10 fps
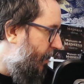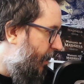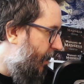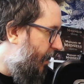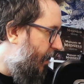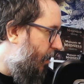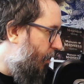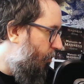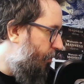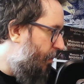
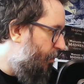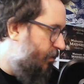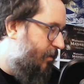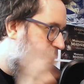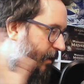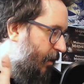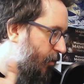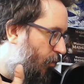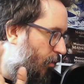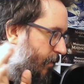or people just like
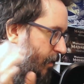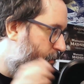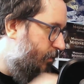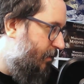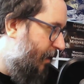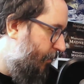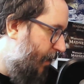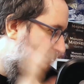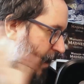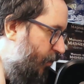ignore it or just like
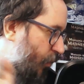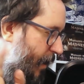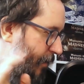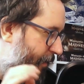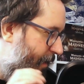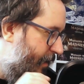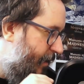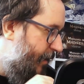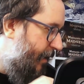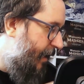hand wave it.
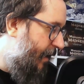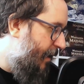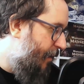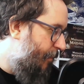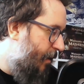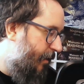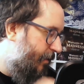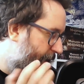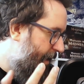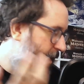
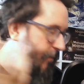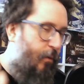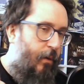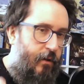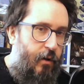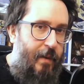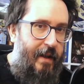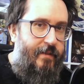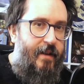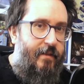It's, again, if you want to
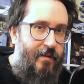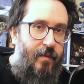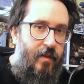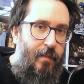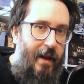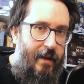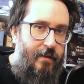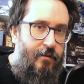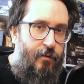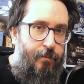police it, it's something that
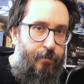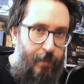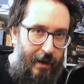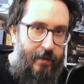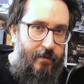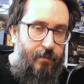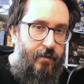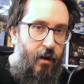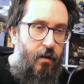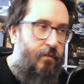players should police
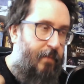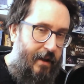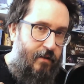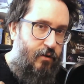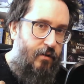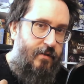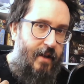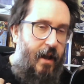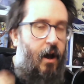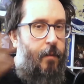themselves. Players should
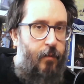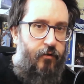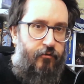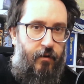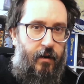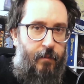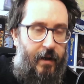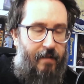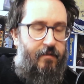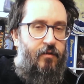say, I'm not strong,
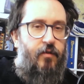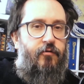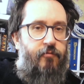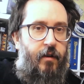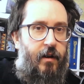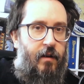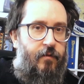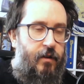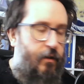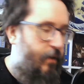my character's not strong enough
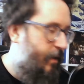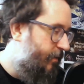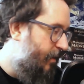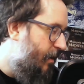to do this,